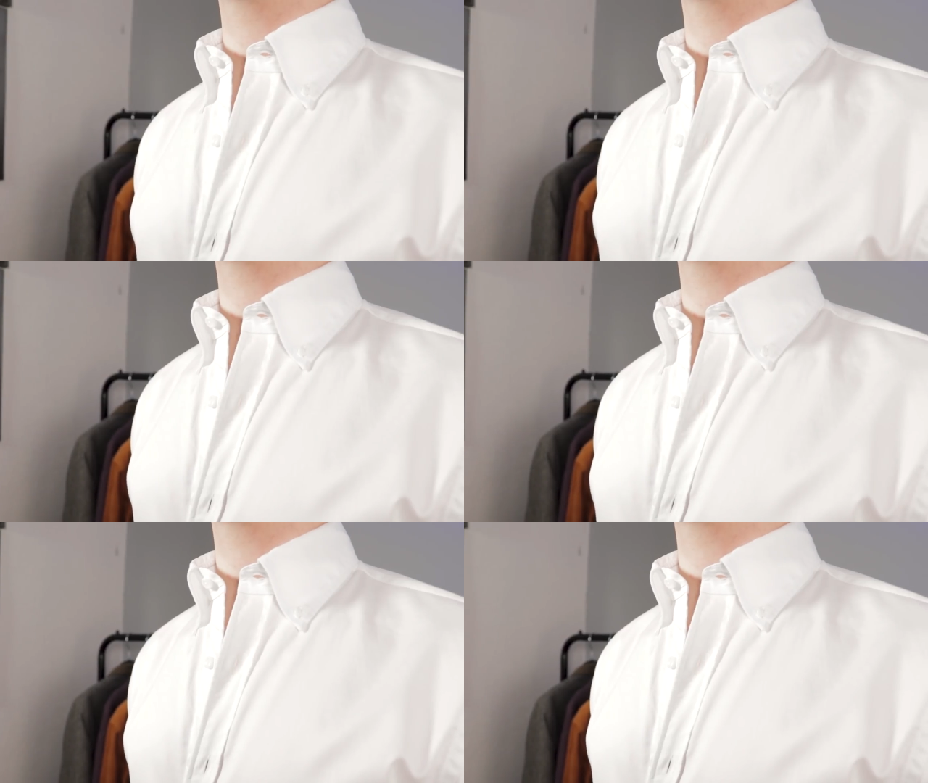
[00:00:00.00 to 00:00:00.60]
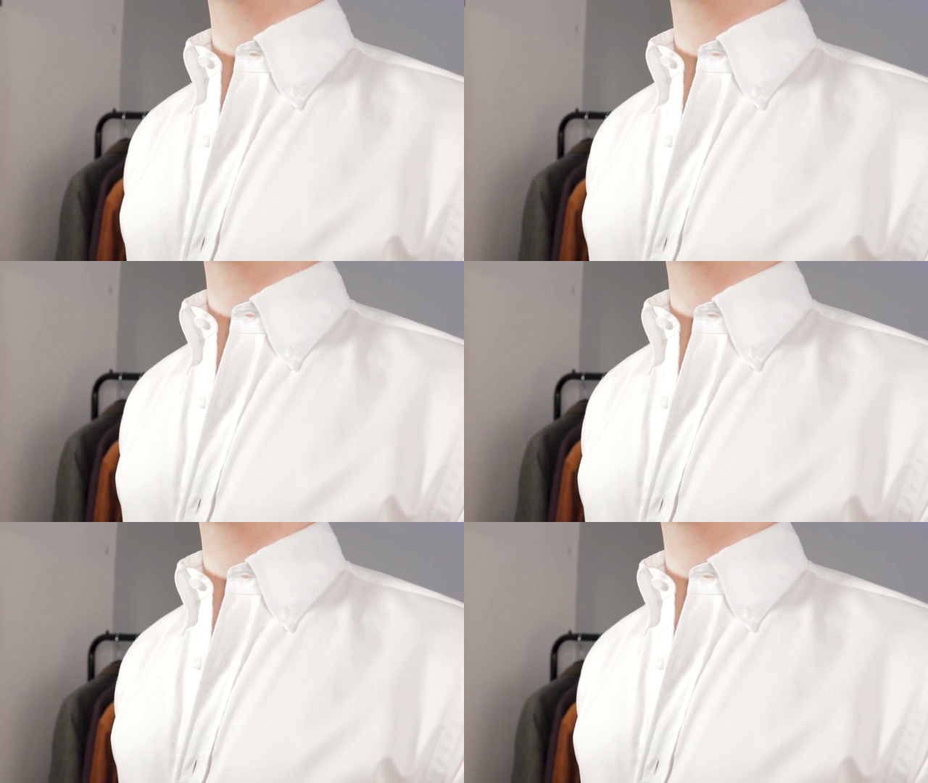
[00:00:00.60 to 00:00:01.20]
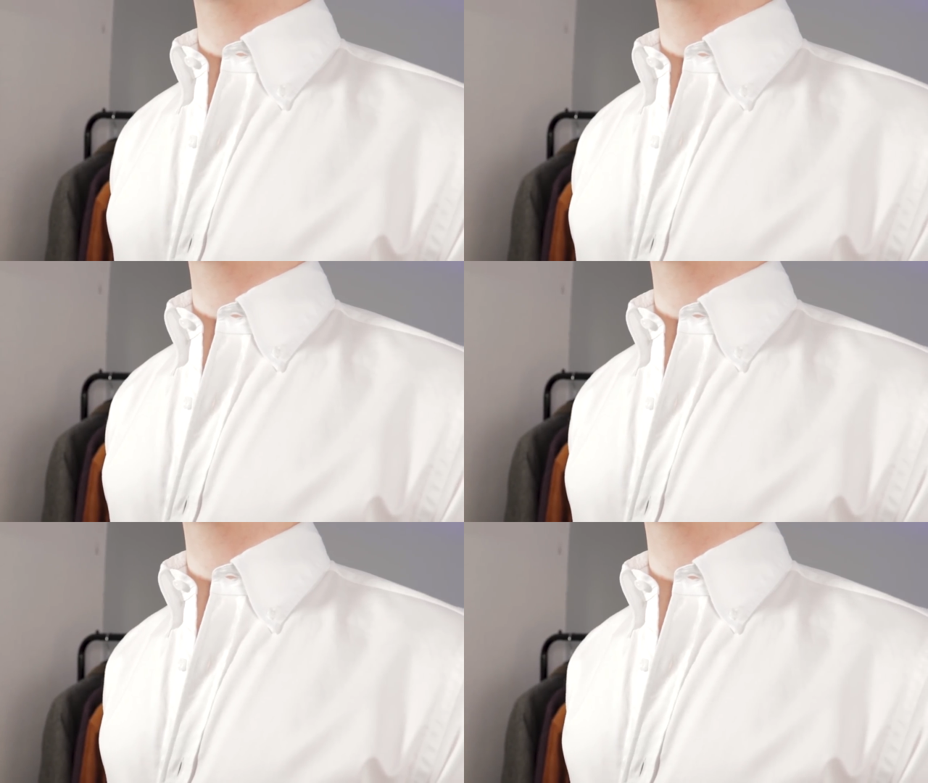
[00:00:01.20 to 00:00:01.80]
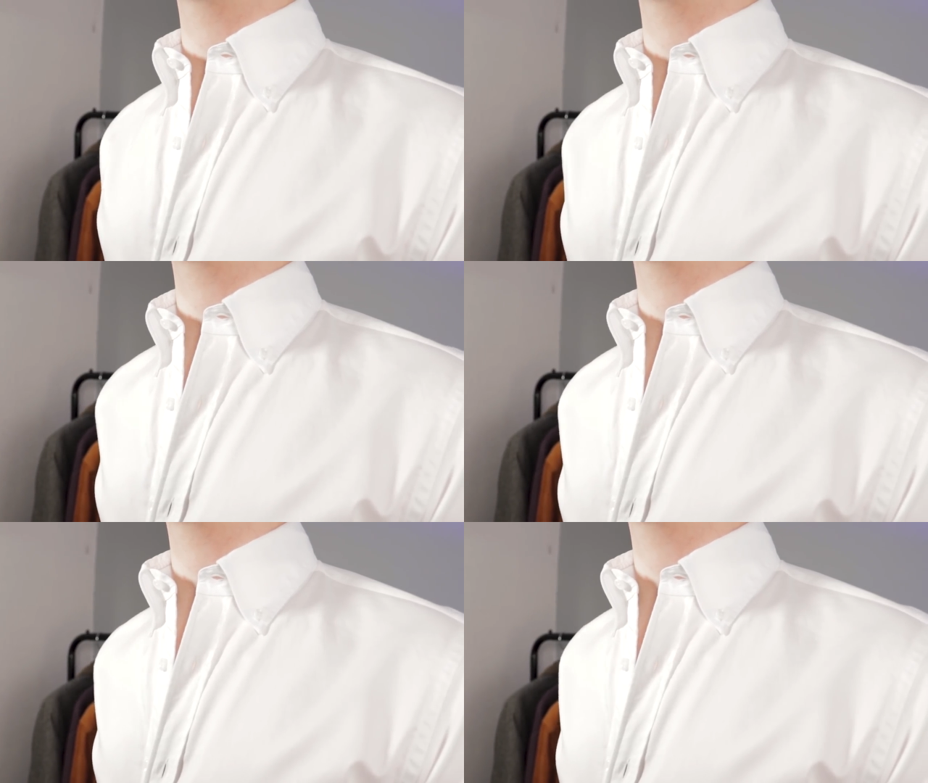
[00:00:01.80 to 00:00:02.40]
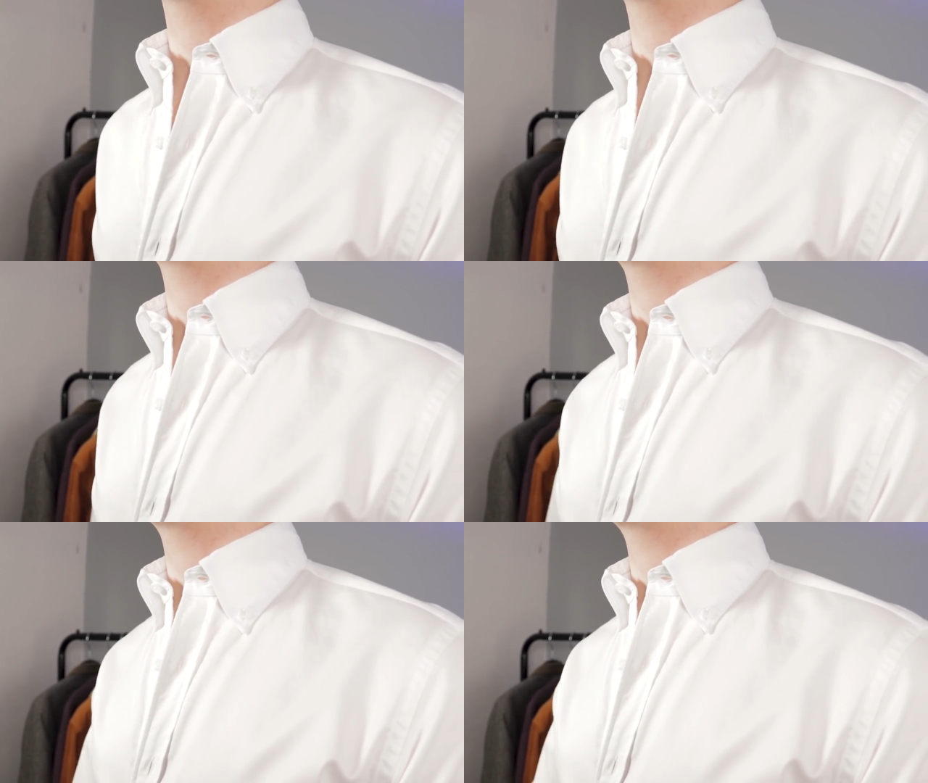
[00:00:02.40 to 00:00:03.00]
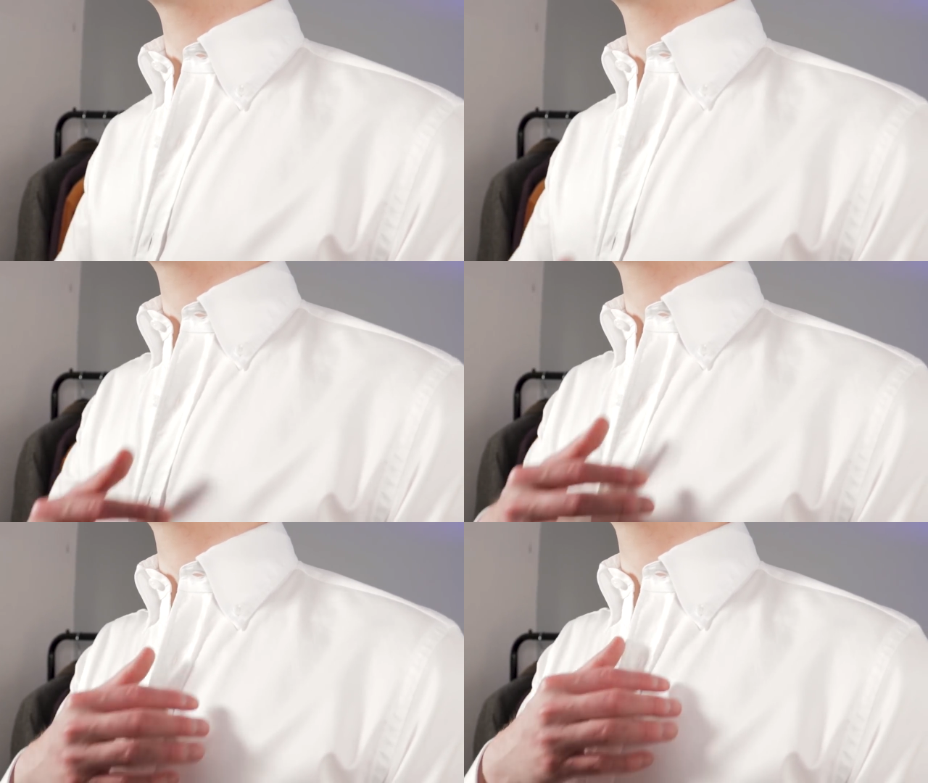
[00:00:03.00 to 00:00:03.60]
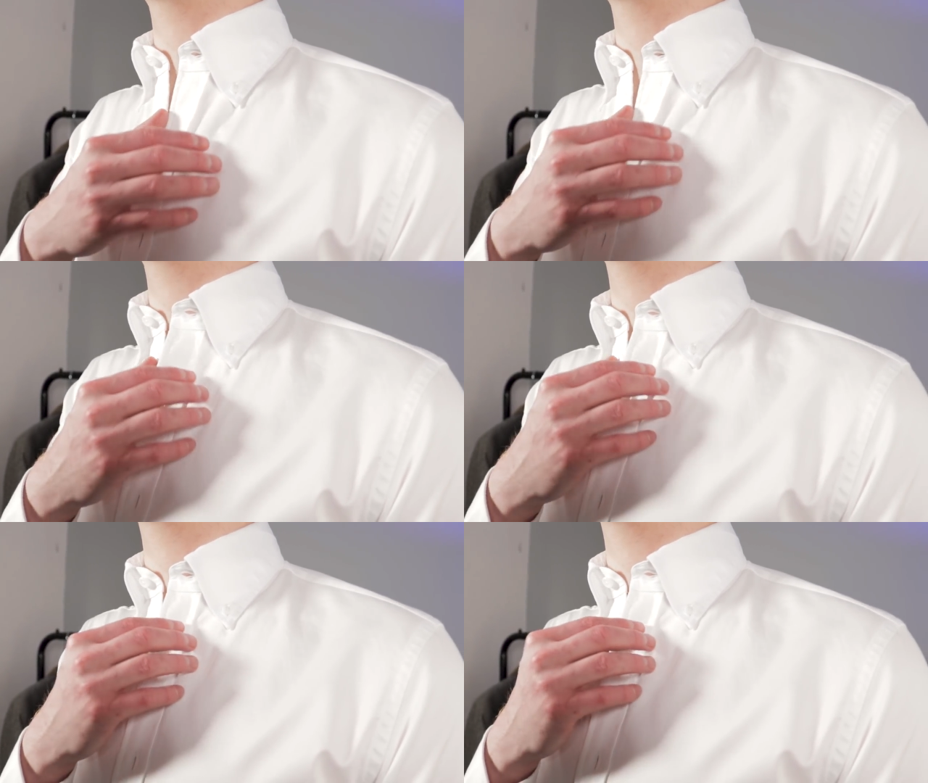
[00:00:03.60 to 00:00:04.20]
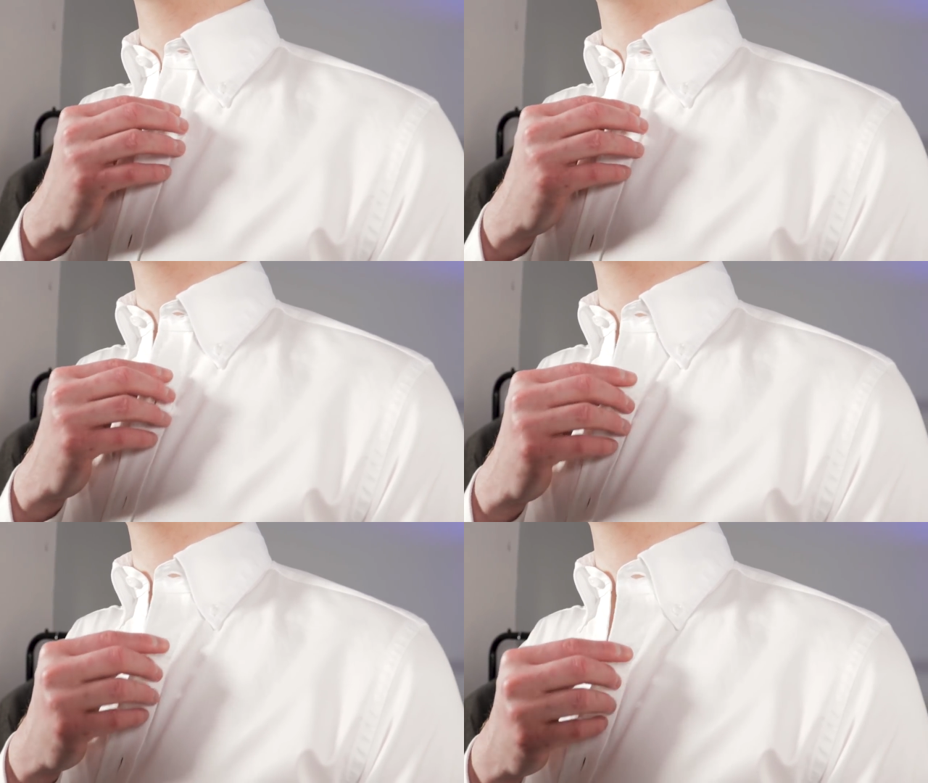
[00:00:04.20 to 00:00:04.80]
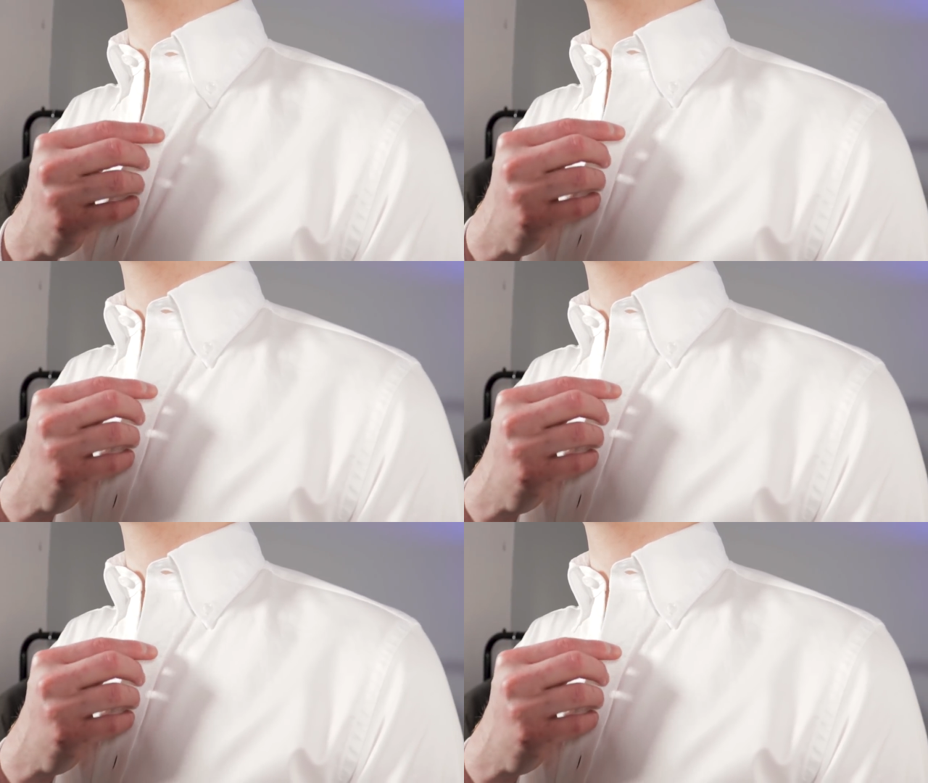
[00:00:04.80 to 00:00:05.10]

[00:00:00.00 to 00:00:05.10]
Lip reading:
No face is visible, so there are no lips to read.